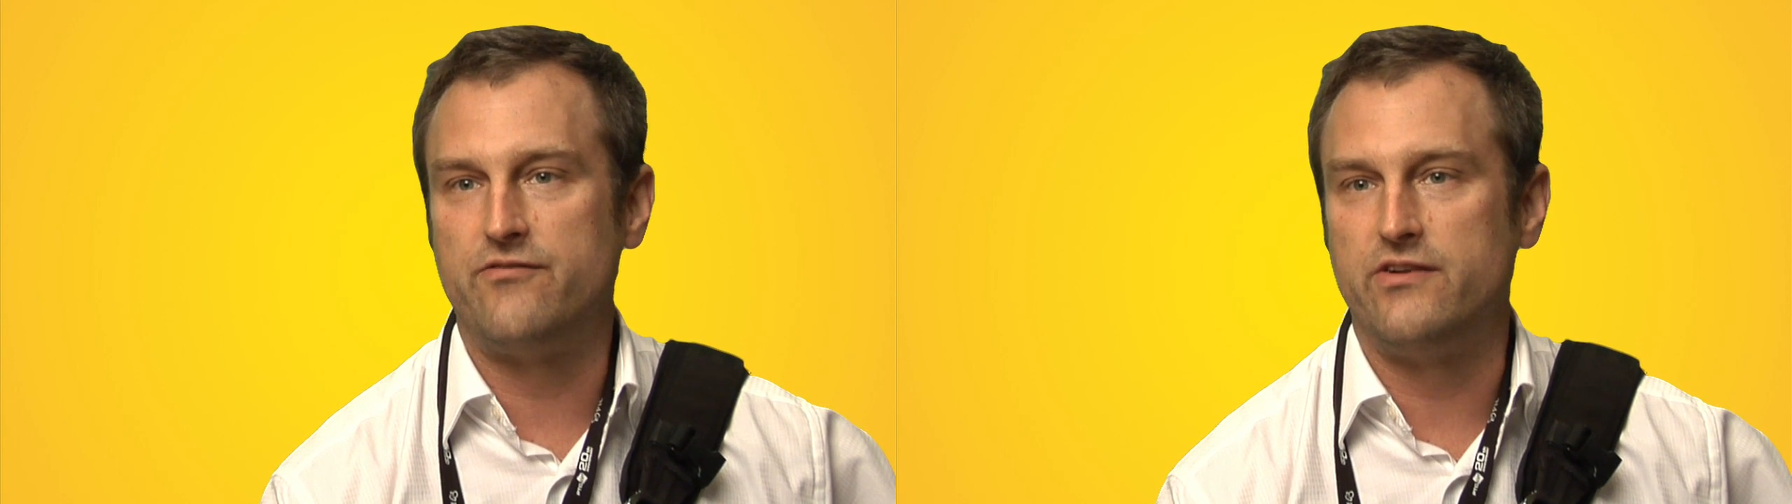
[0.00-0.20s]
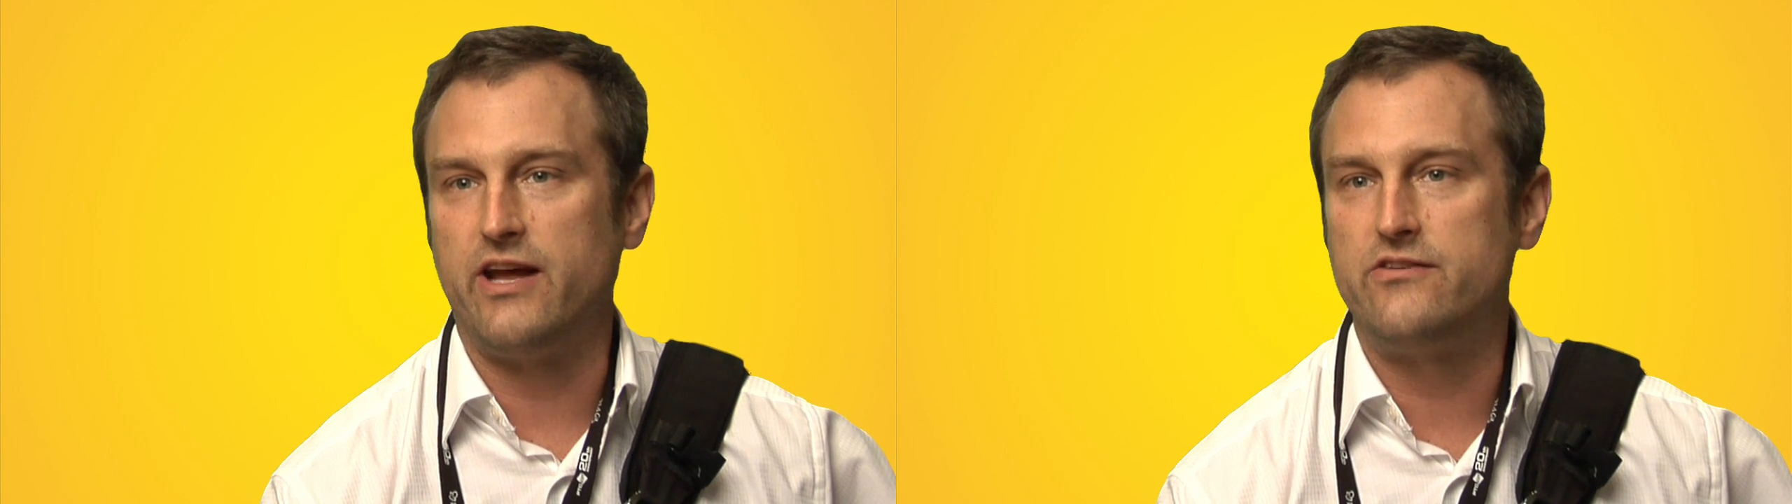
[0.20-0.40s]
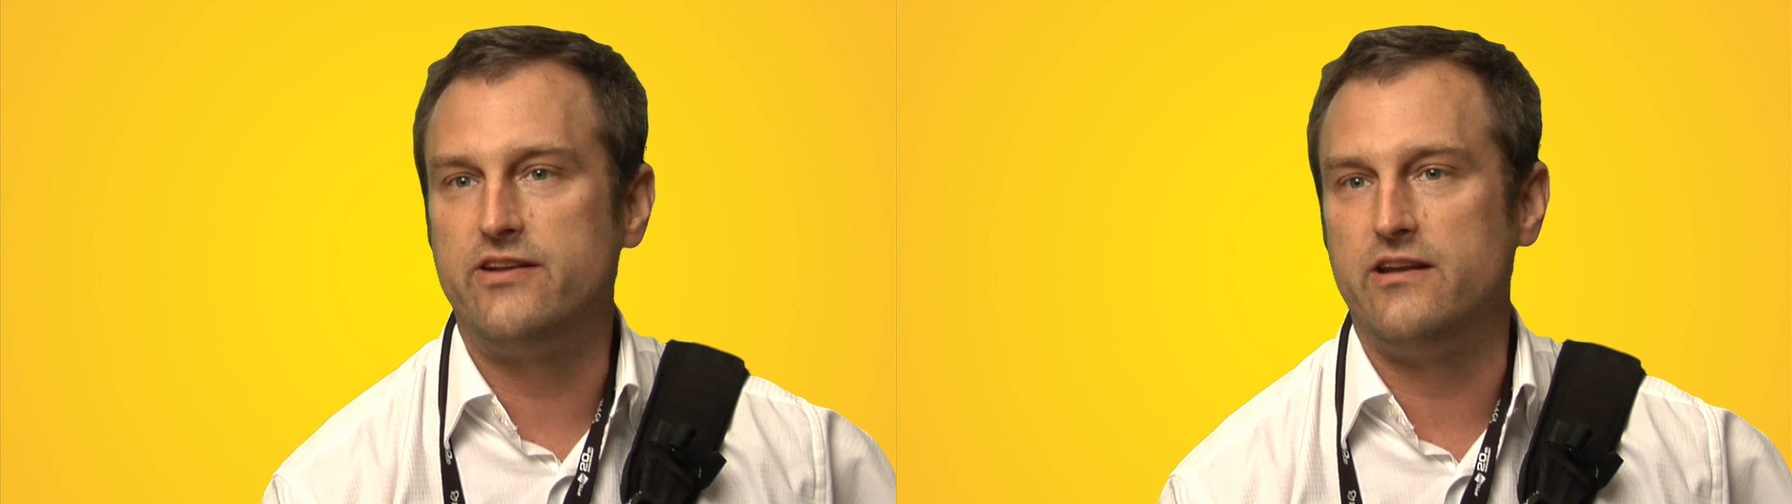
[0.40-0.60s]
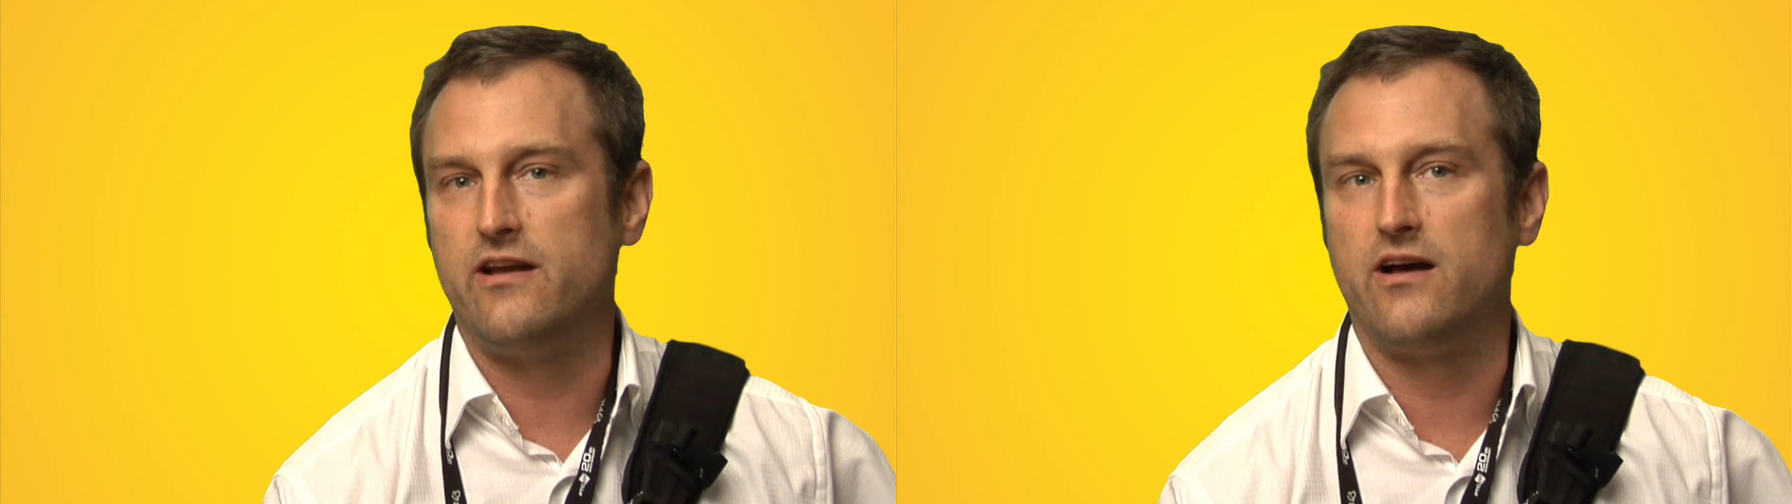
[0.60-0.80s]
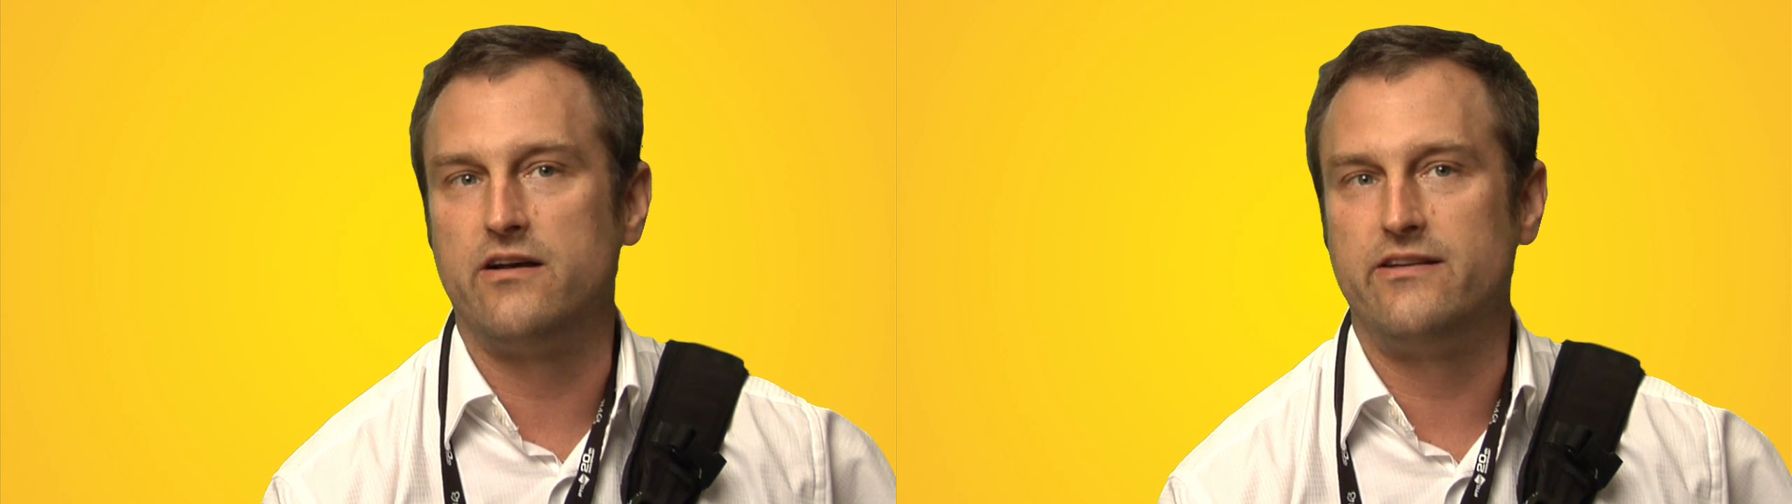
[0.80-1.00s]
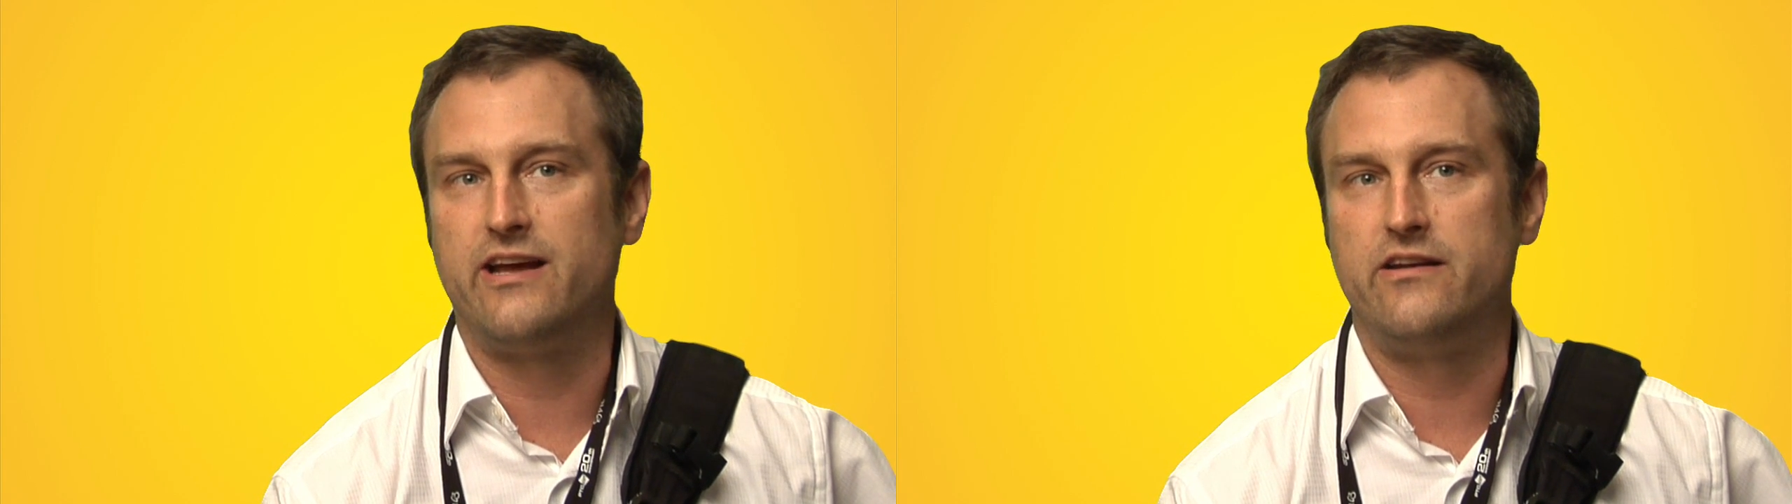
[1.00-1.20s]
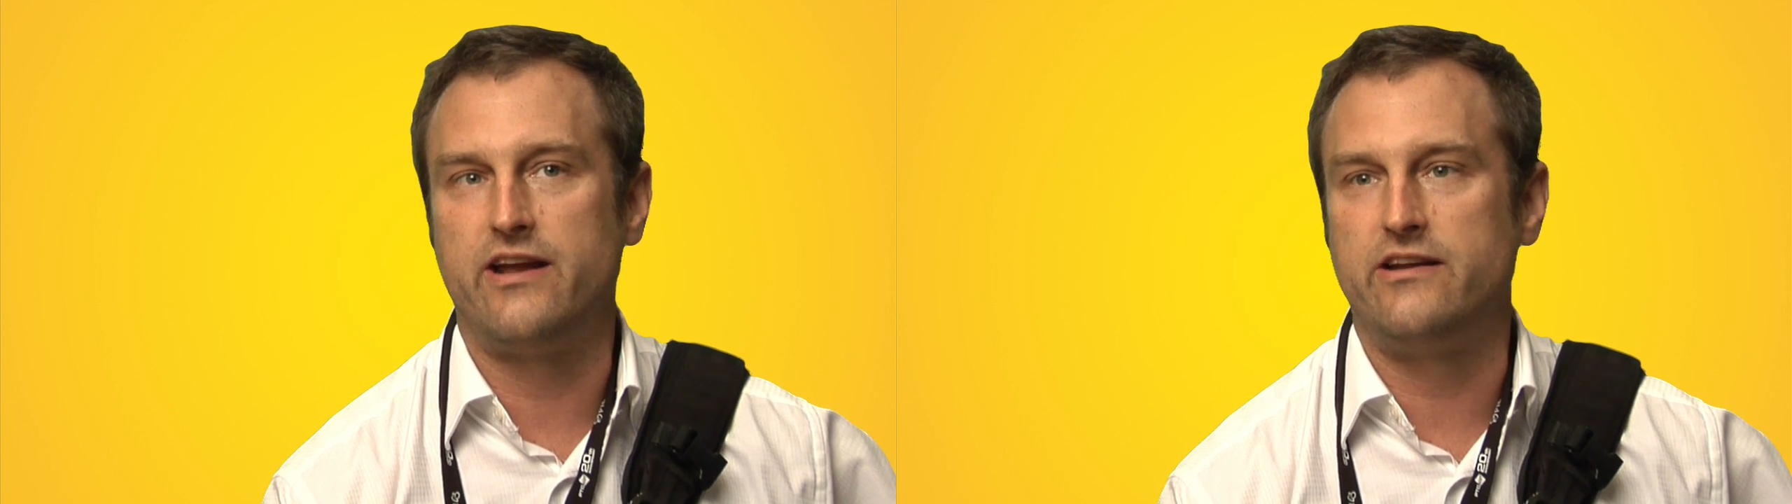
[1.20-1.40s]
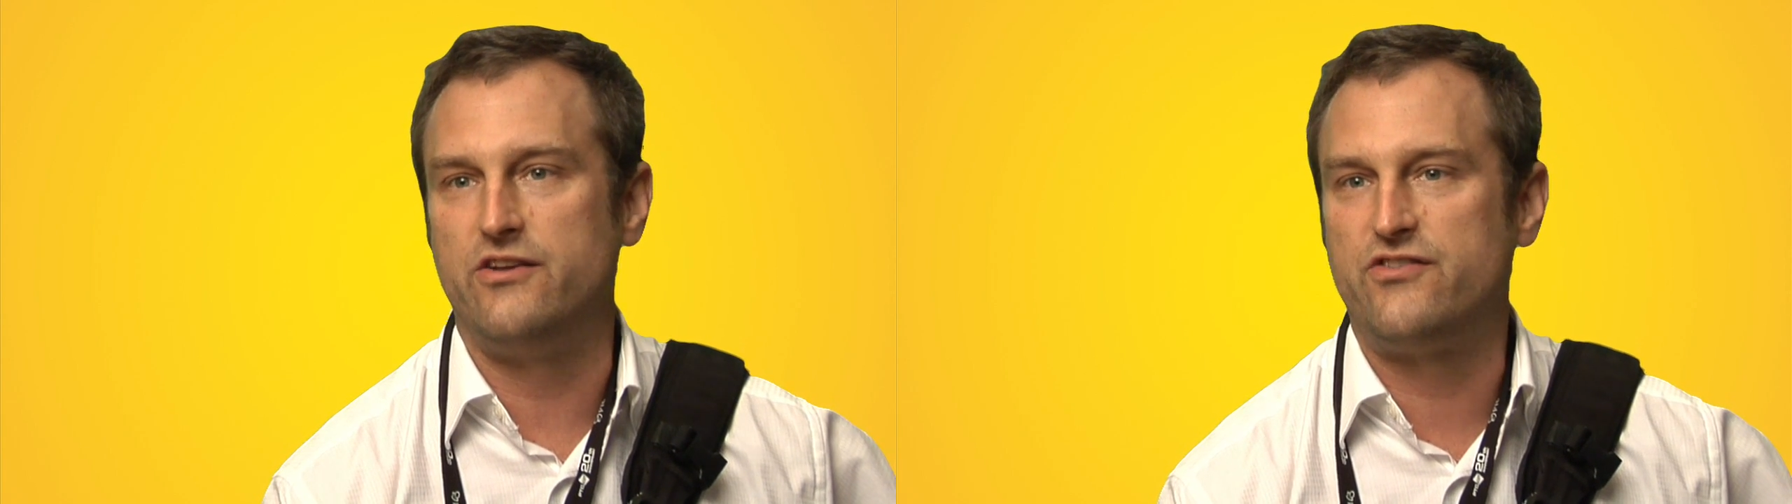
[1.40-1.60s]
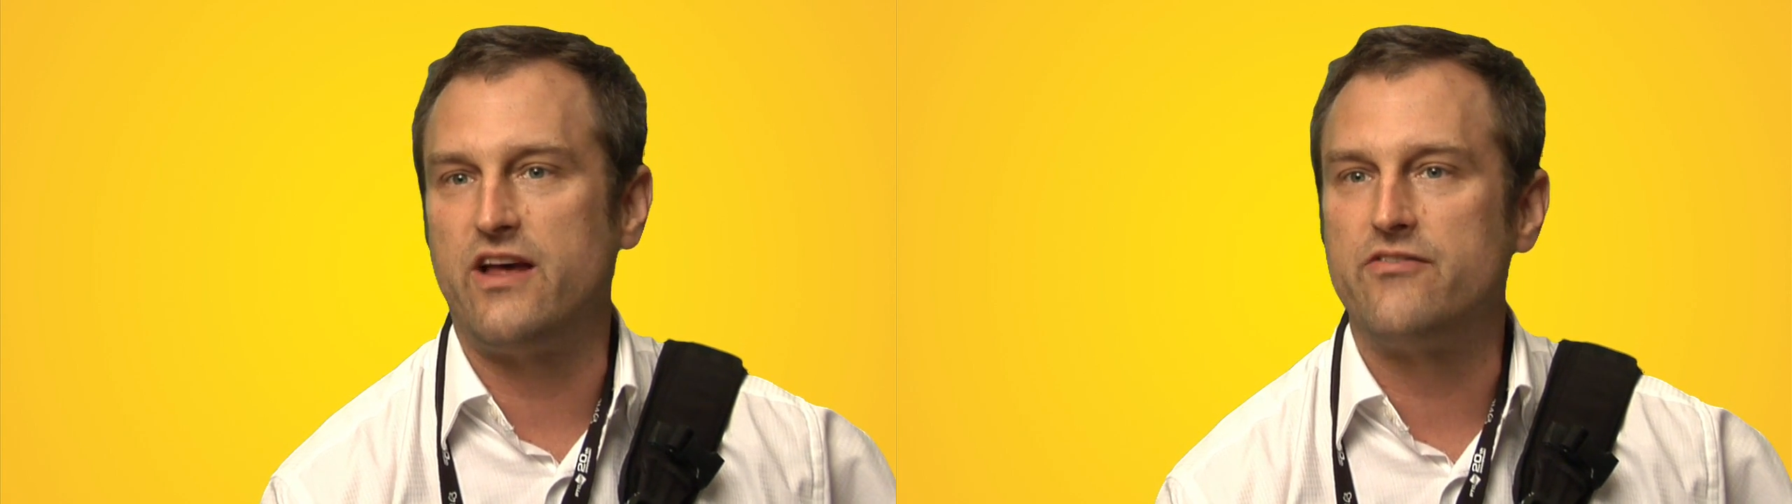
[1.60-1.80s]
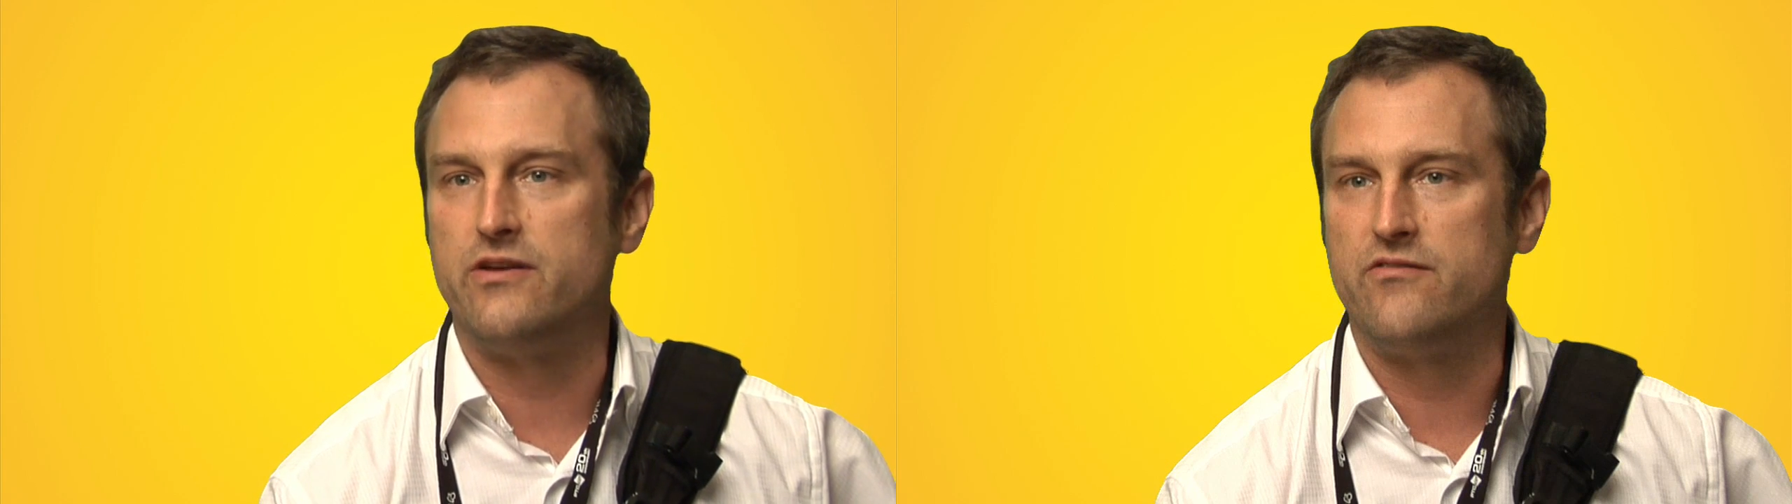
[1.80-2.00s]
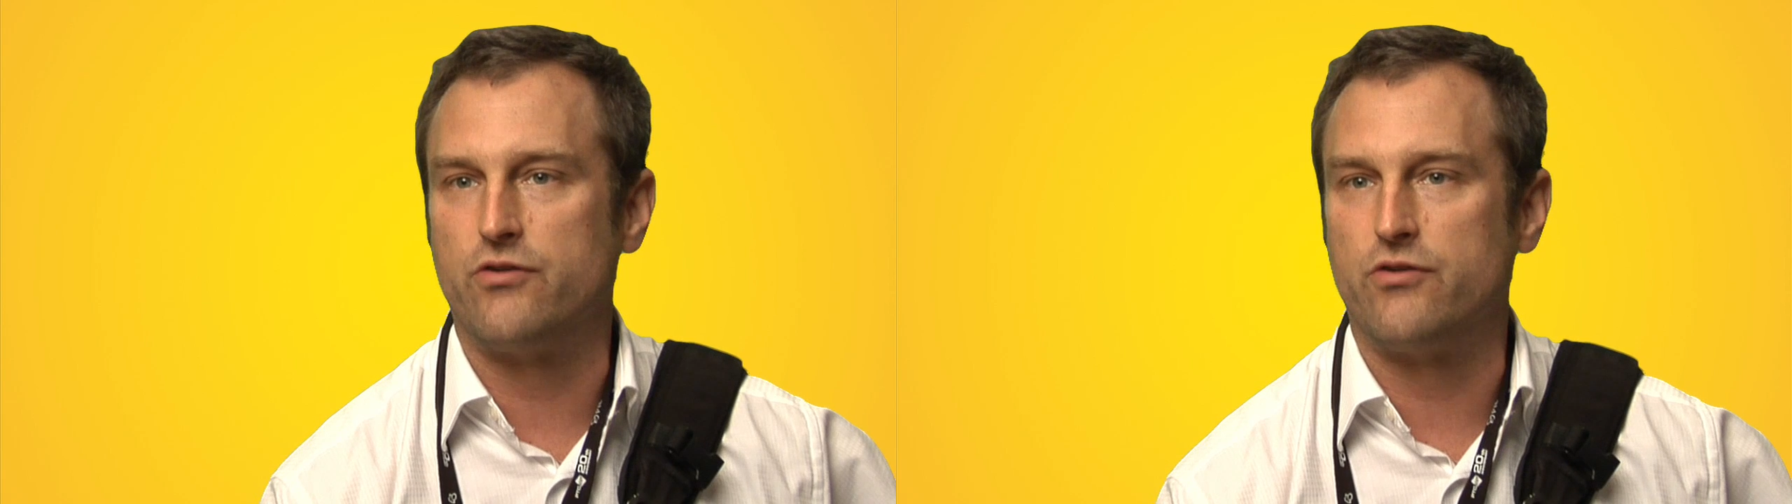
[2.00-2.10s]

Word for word: ninety-seven